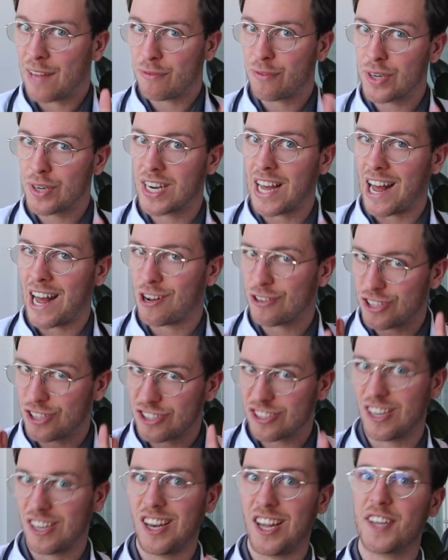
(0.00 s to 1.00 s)
And for now,
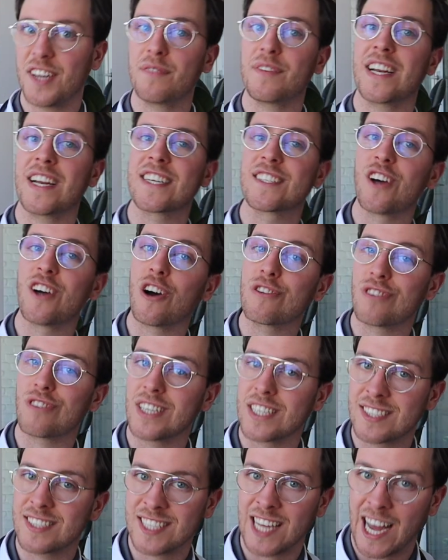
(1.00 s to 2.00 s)
there's a lot of anecdotal
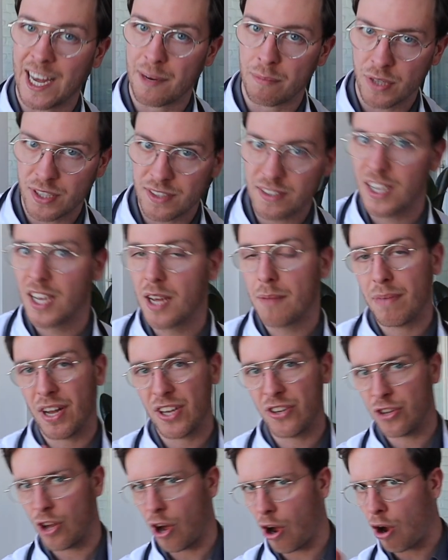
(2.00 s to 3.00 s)
excitement,
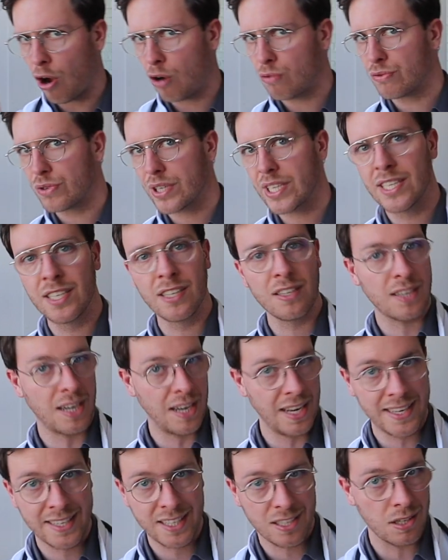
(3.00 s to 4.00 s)
but no real
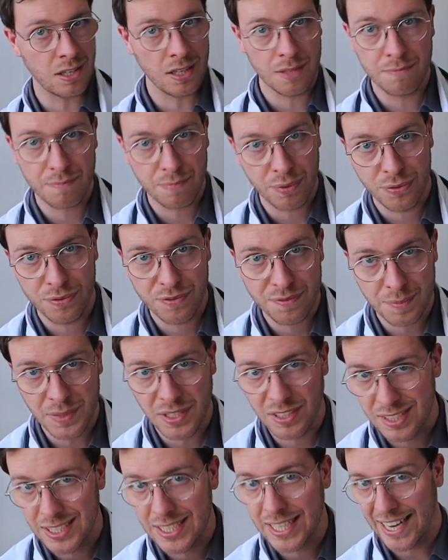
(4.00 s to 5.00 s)
clinical
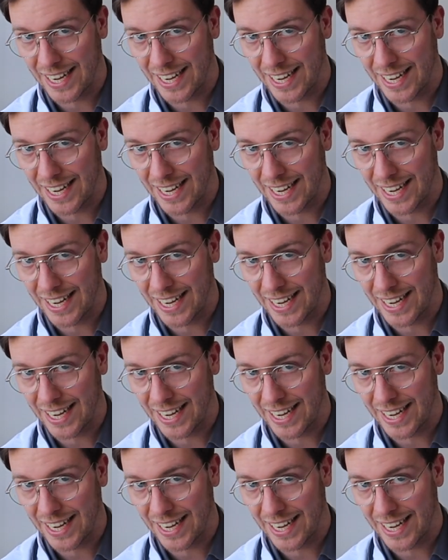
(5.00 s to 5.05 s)
improvements